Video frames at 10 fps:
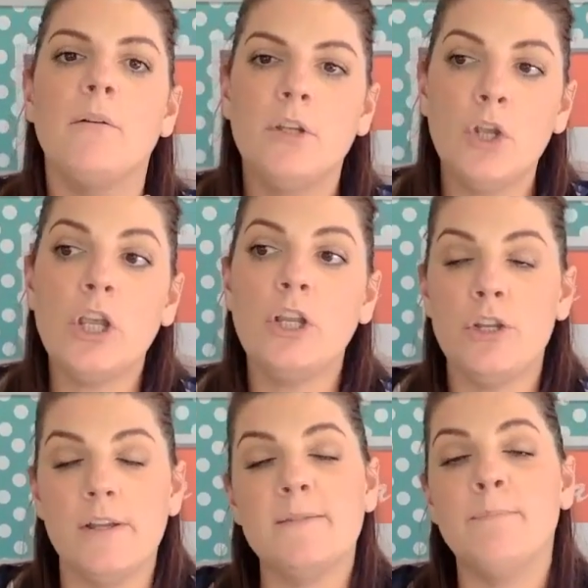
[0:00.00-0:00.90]
you can
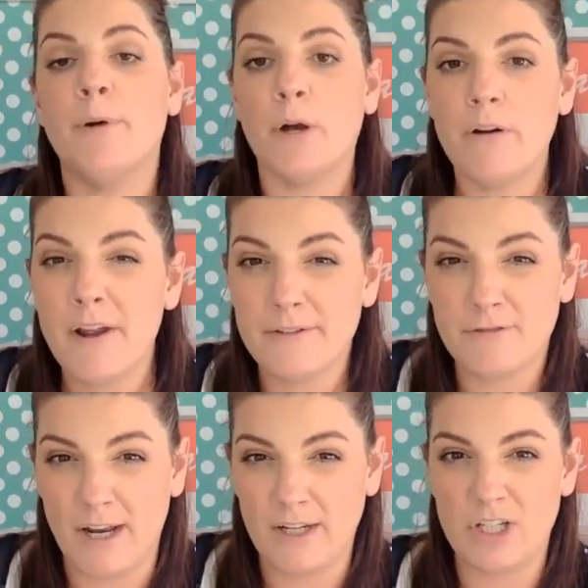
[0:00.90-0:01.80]
use borrow
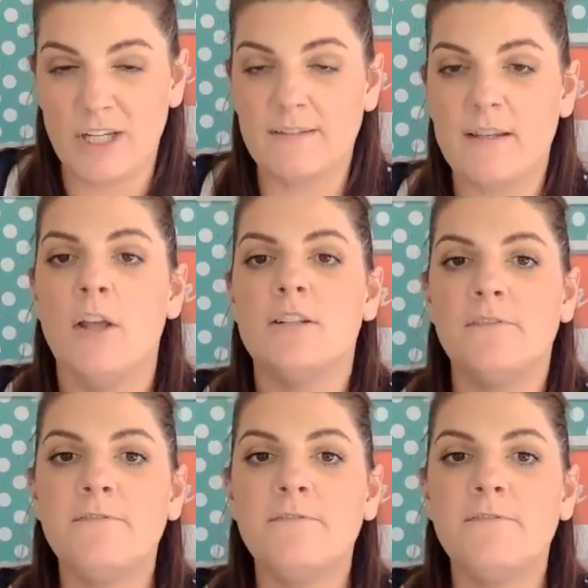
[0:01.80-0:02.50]
strategies to